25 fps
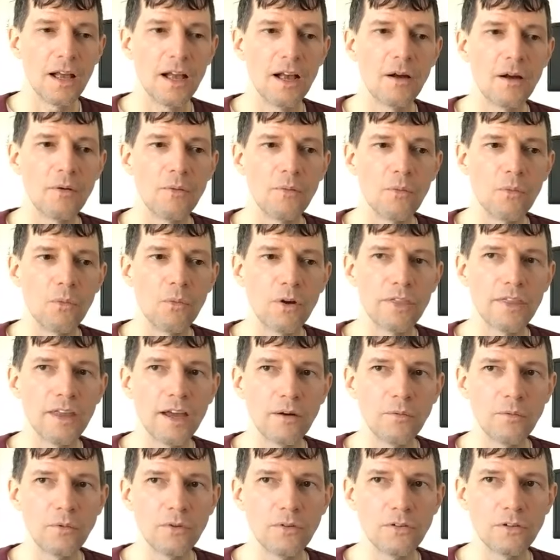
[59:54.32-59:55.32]
And what
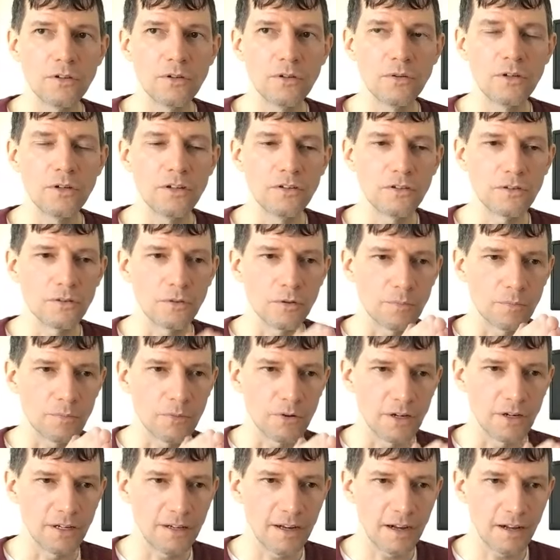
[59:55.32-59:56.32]
that will do is it'll
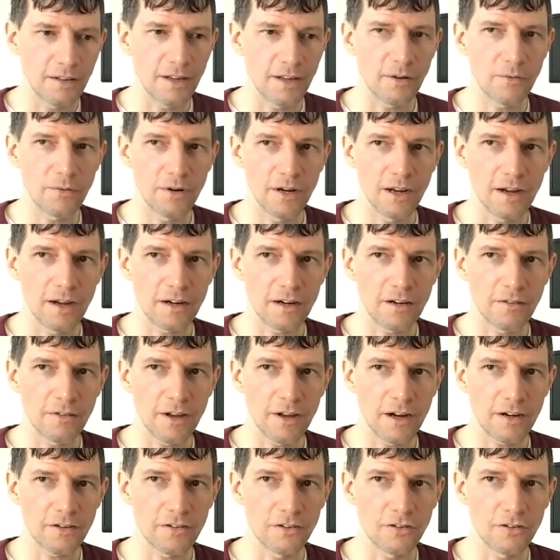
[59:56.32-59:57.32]
bring down that reactive
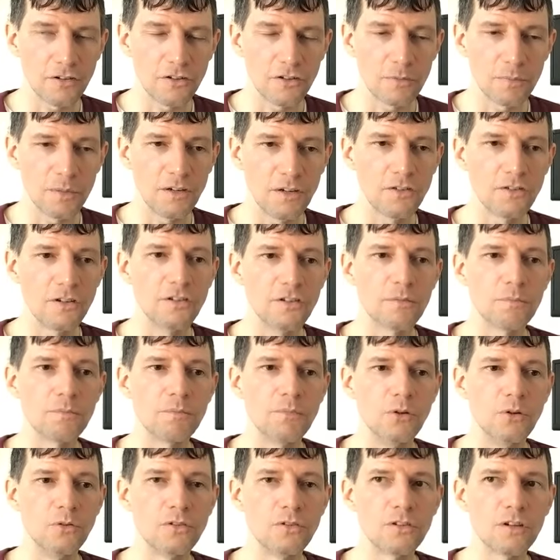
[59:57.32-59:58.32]
oxygen species,
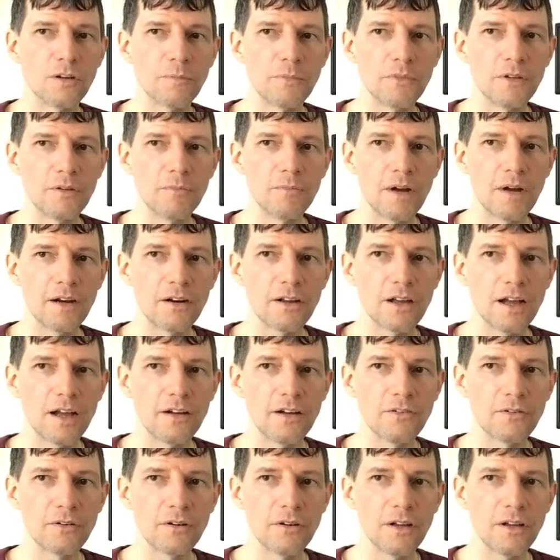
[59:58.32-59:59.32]
boost up the
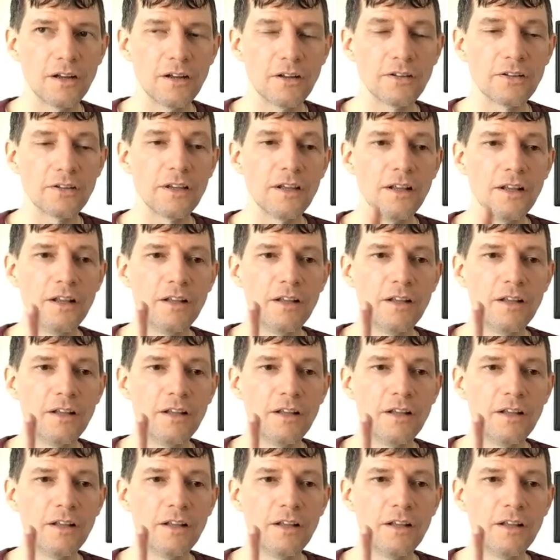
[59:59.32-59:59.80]
mitochondrial health,